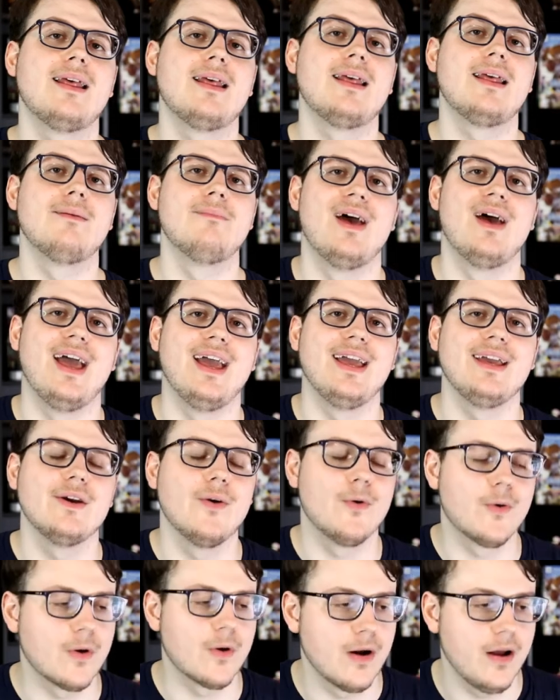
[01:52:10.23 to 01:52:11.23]
Anime
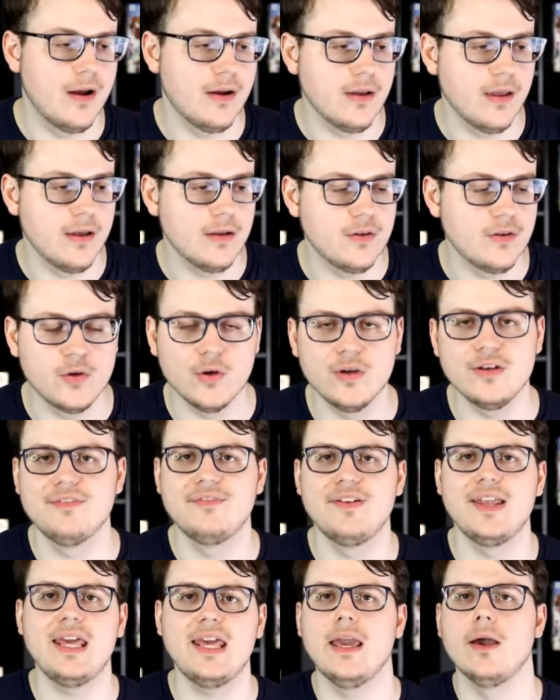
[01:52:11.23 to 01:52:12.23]
or a good
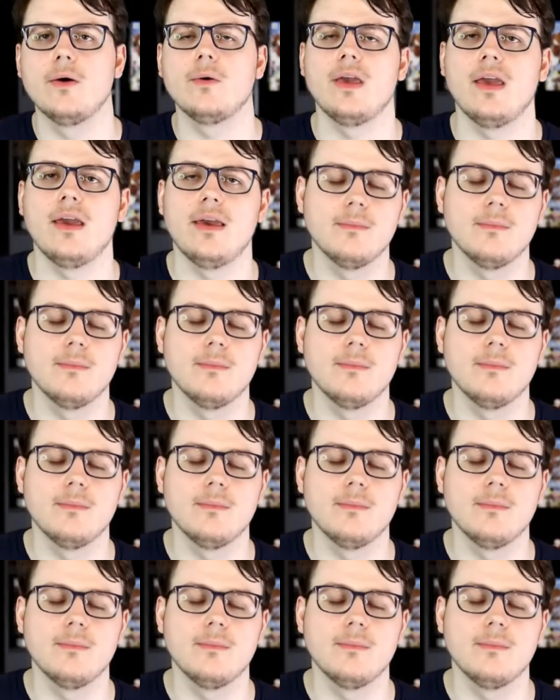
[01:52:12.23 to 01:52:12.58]
video game.